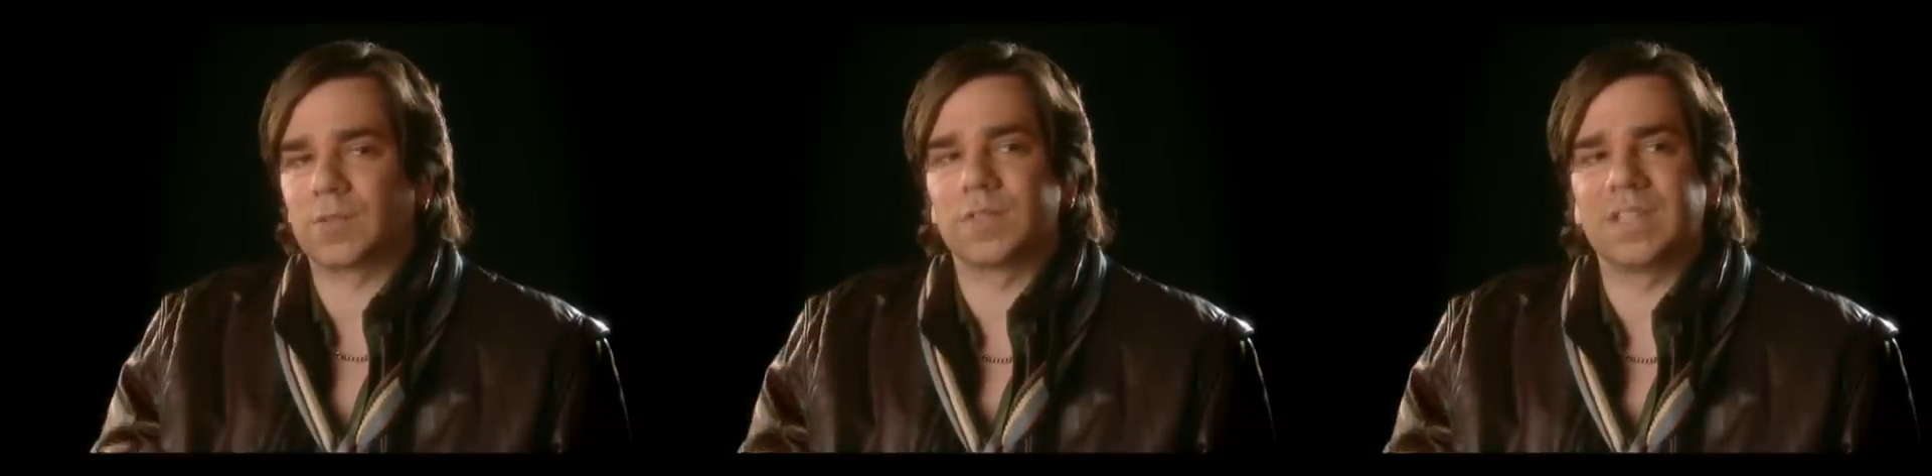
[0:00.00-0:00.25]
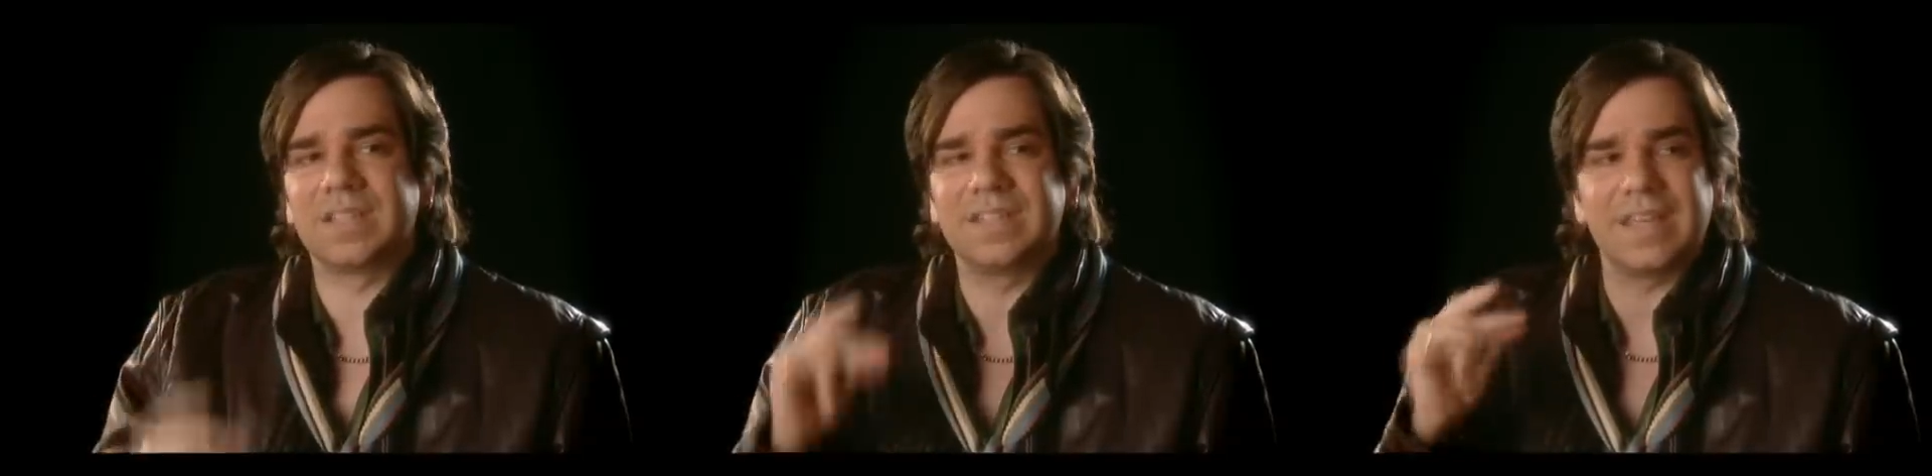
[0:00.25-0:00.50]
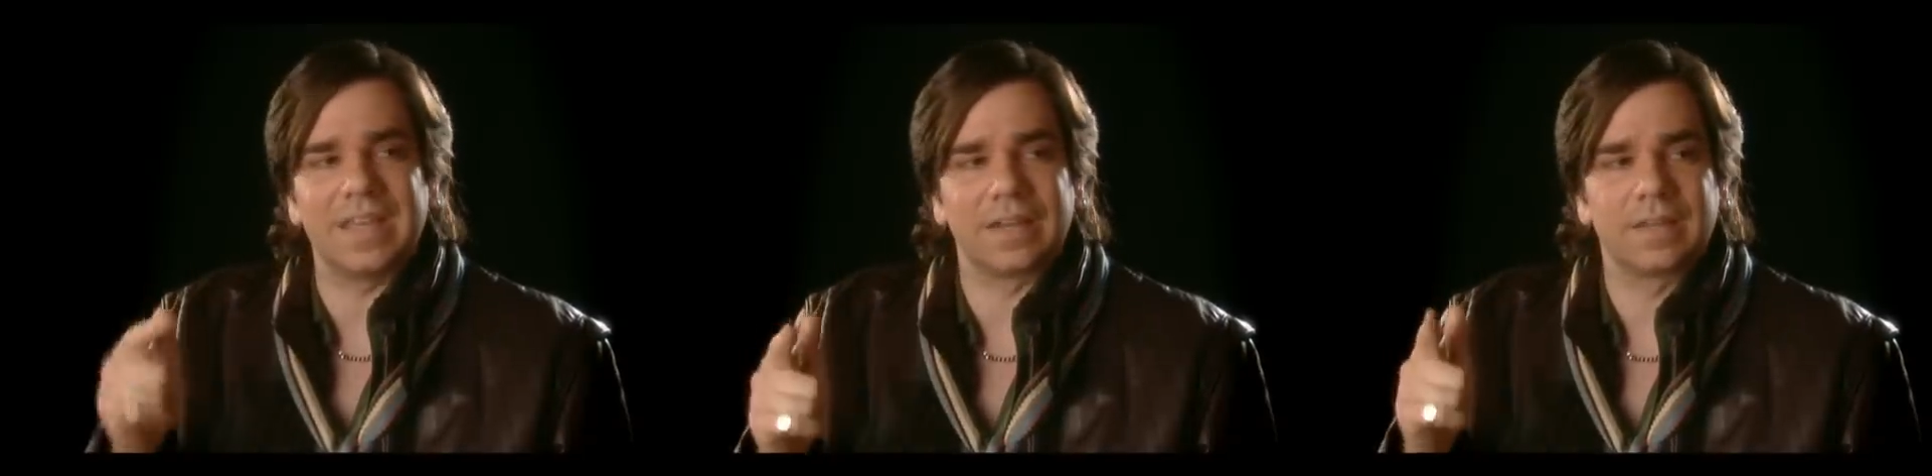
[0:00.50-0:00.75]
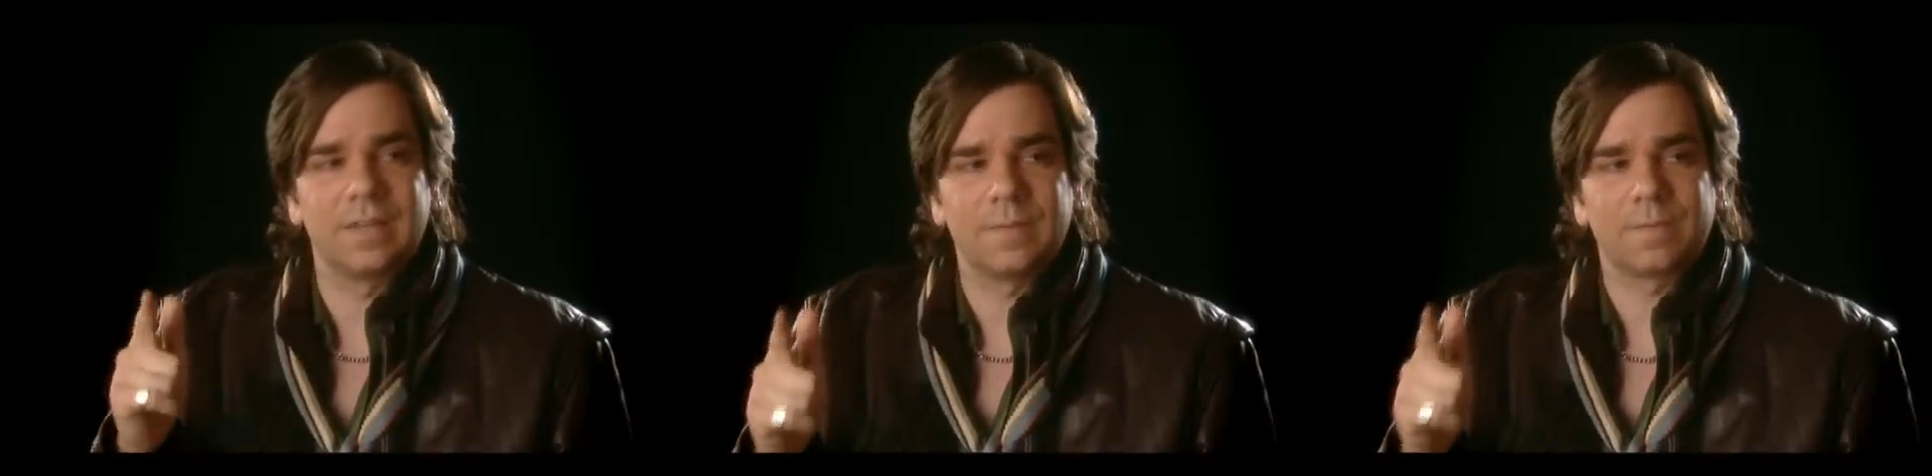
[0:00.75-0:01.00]
So I said, "Dean,
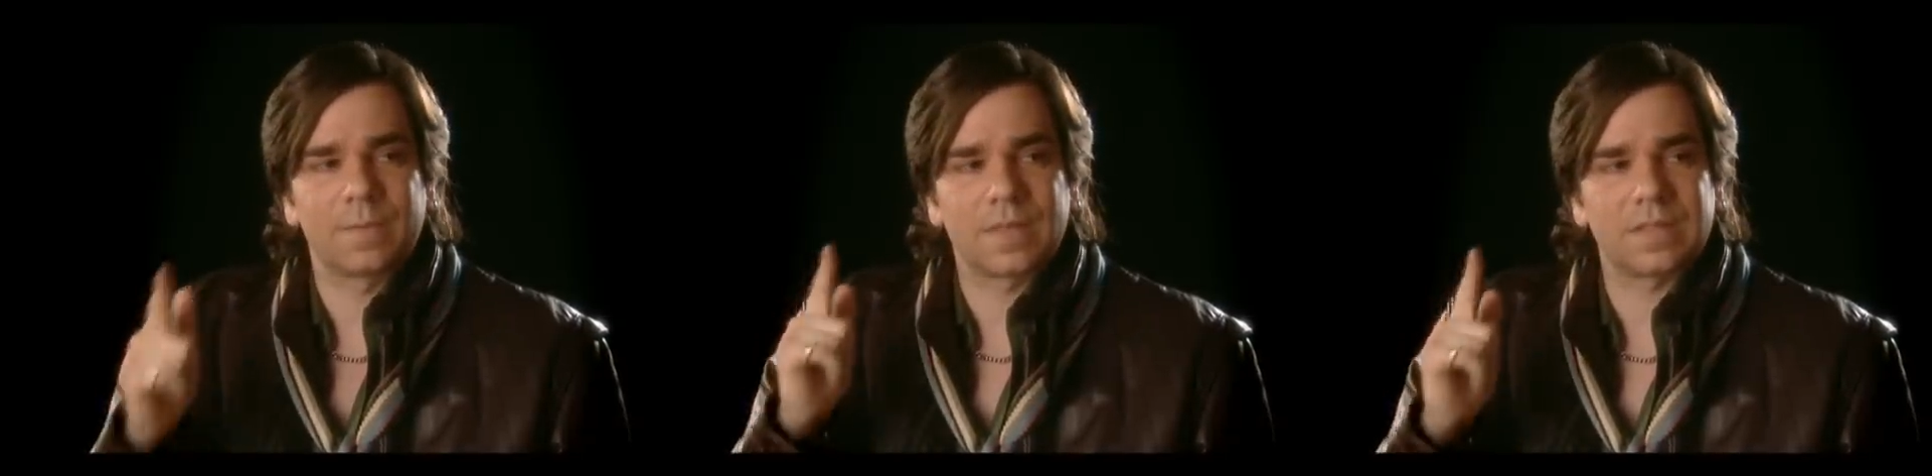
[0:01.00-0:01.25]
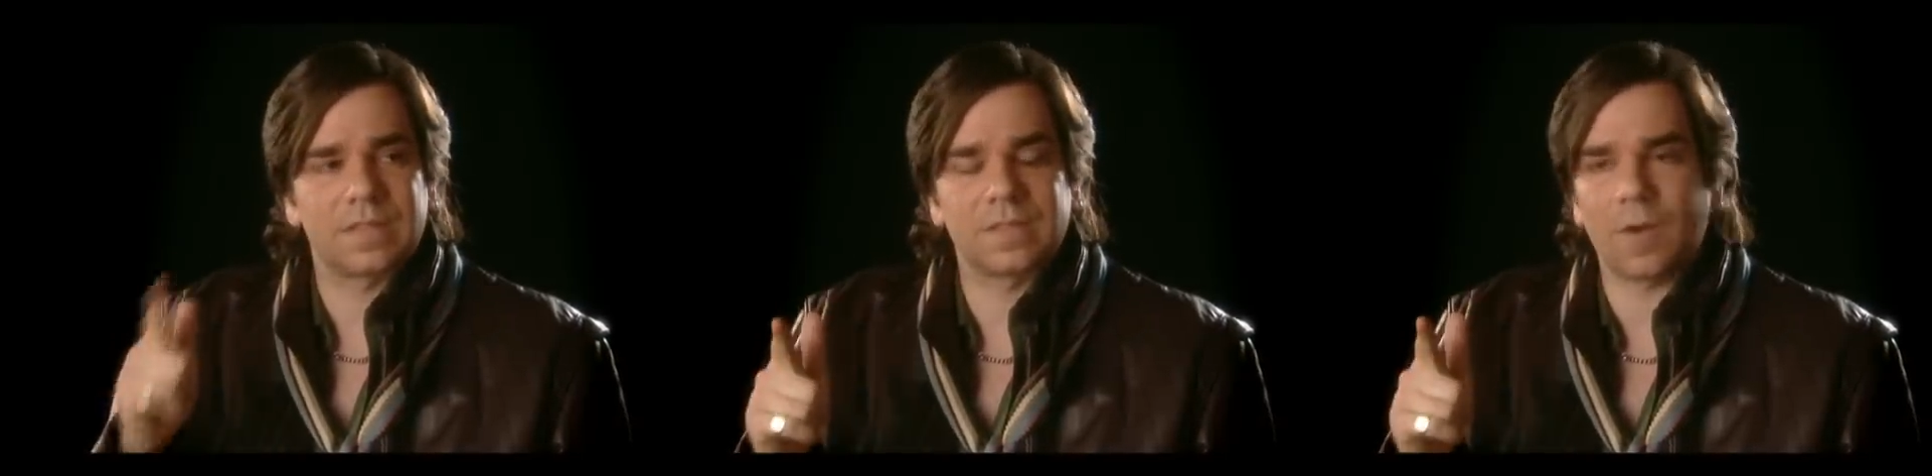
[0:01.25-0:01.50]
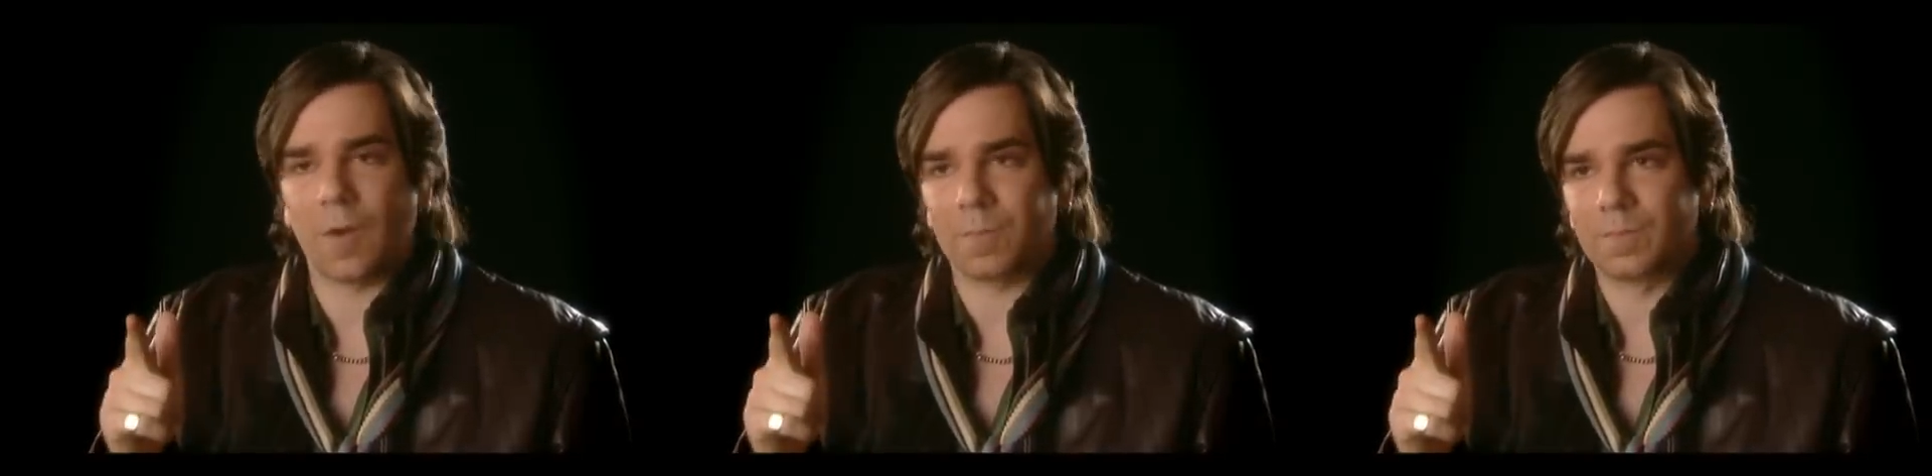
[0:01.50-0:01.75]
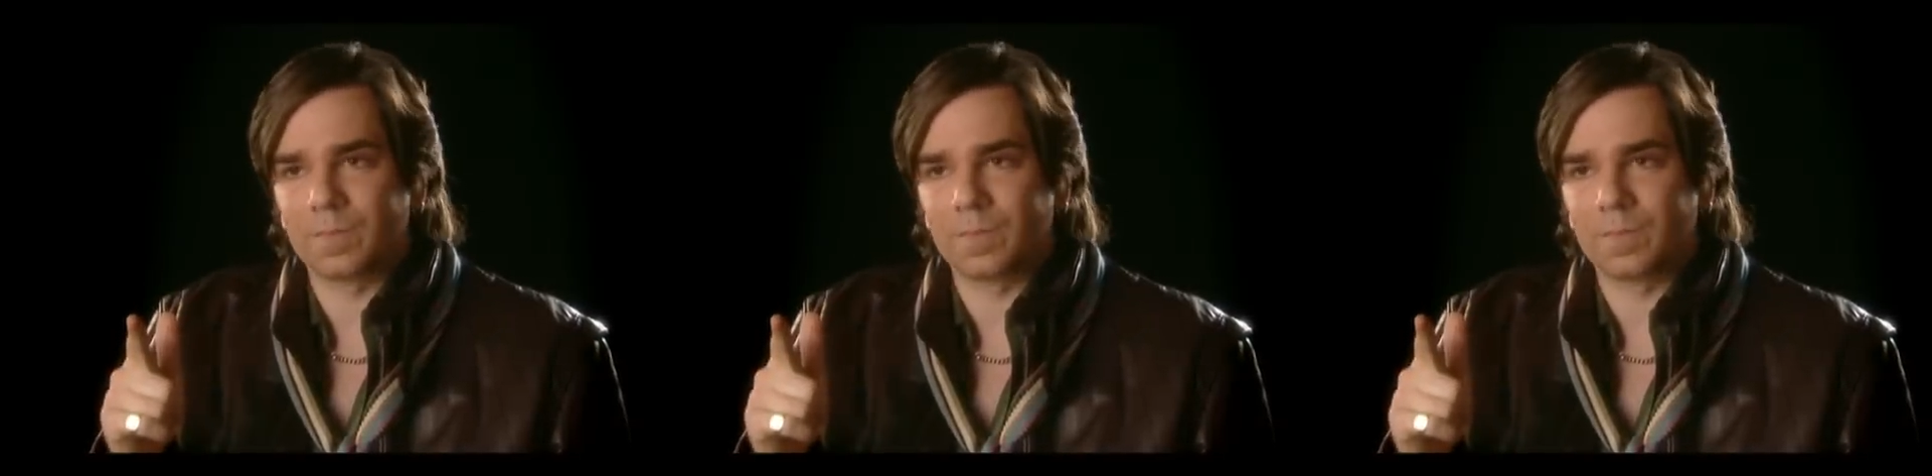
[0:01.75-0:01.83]
stop.